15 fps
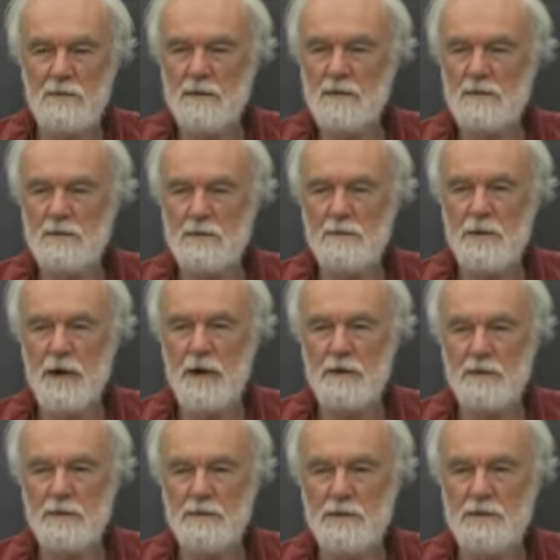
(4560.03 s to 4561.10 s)
have to use the power
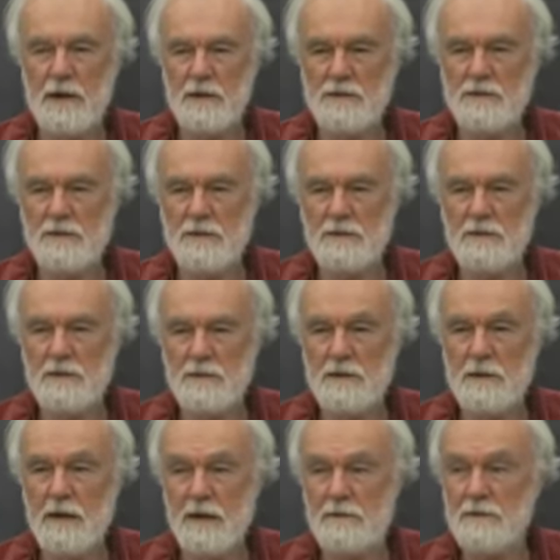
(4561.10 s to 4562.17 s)
of abstraction all of the
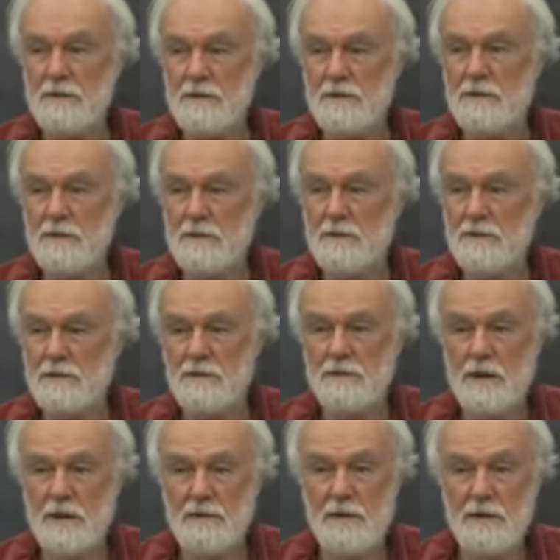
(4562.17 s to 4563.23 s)
time to, to
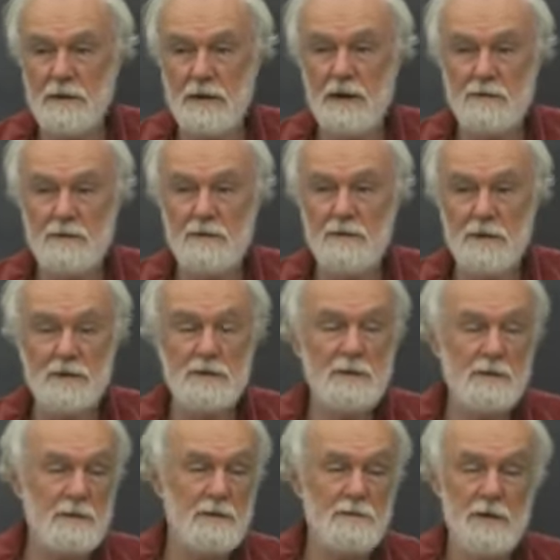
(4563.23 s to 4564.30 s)
try to uncover what
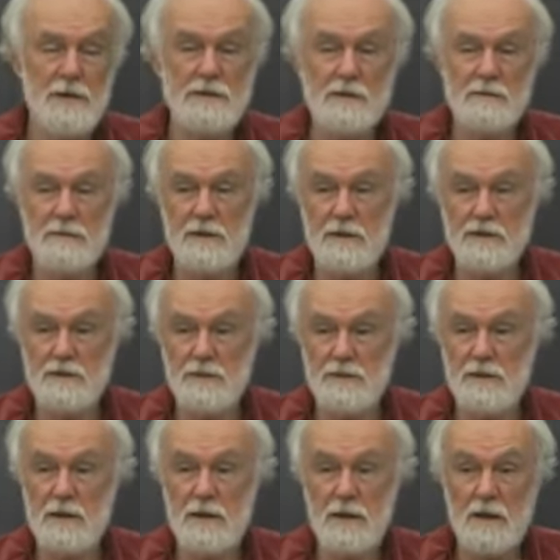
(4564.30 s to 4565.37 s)
some of the basic
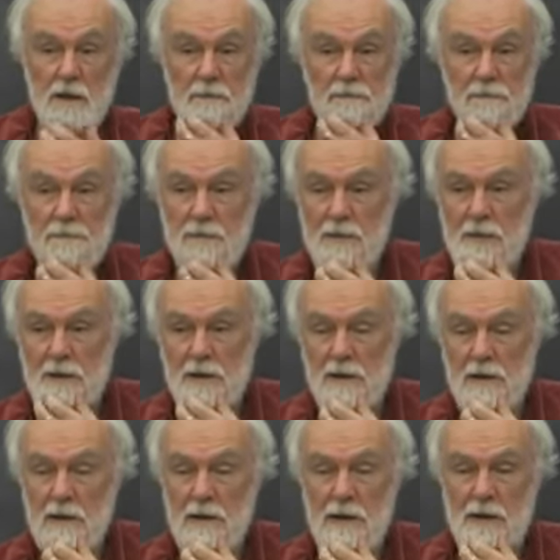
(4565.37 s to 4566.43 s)
relations are.
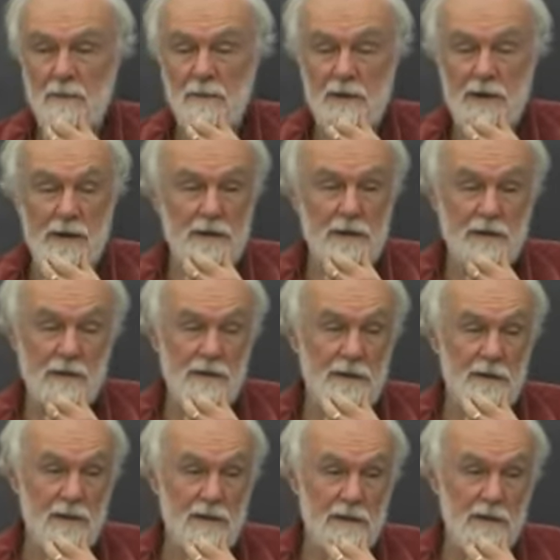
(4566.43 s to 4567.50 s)
But I think
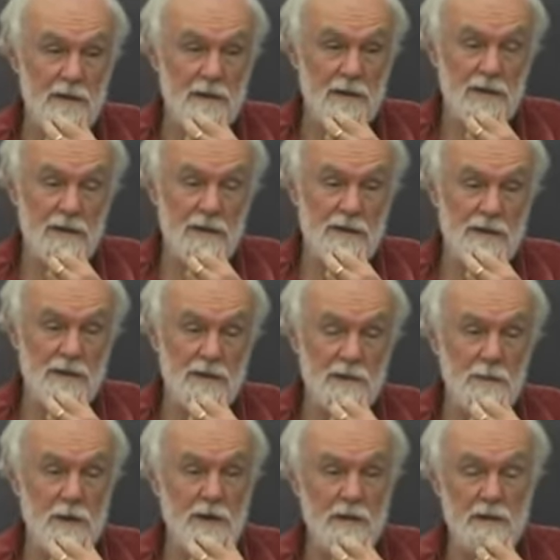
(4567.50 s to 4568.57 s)
uh, this
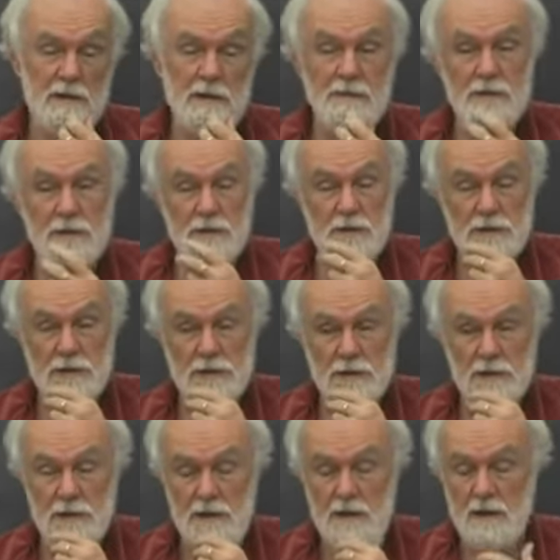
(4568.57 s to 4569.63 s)
is one of the
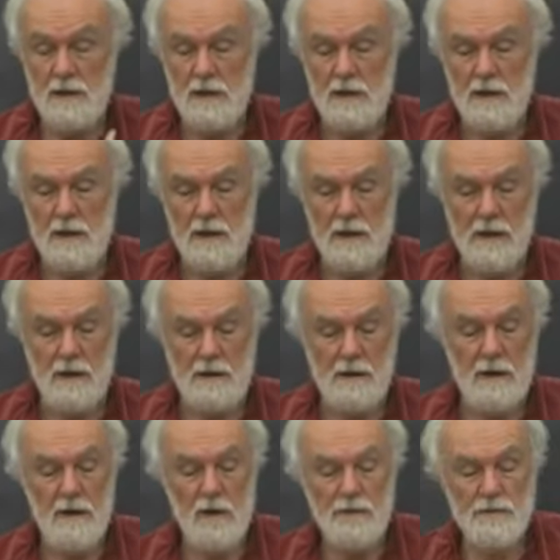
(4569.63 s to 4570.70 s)
difficulties. I,
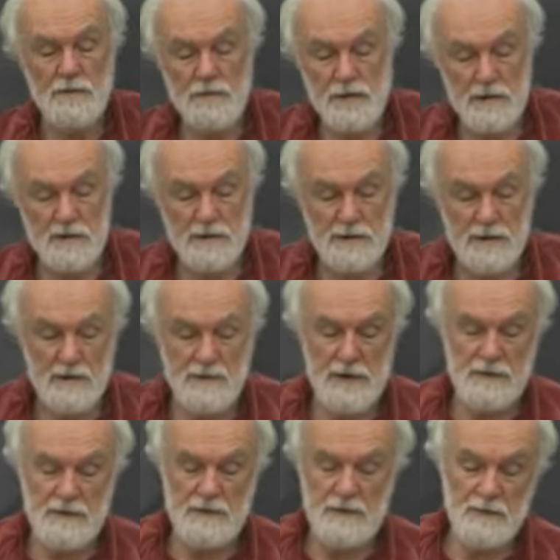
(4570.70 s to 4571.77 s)
I, often find myself
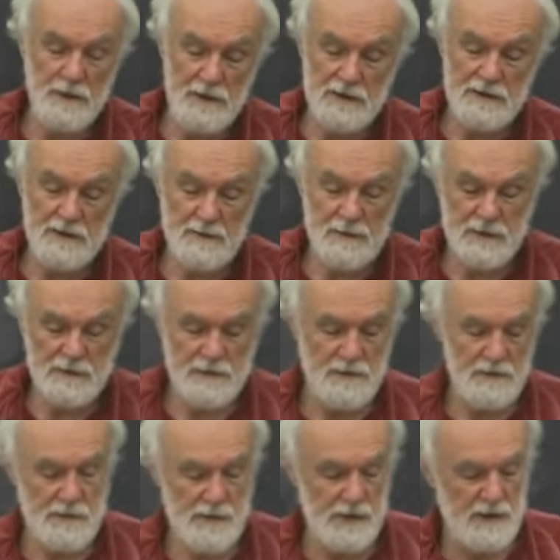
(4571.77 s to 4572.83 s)
having to repeat, so I may as well
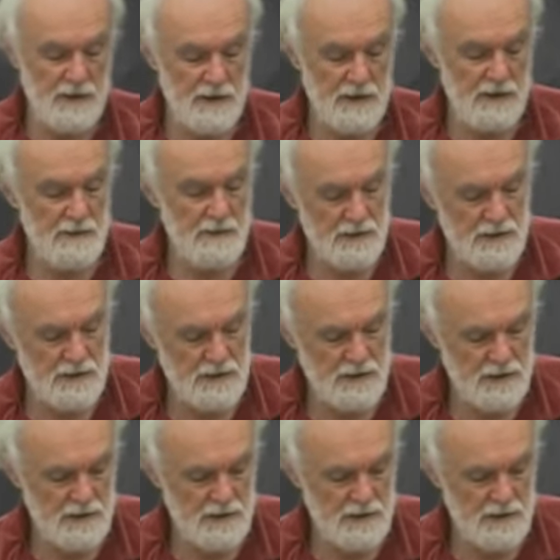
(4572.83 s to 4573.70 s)
repeat it here, which is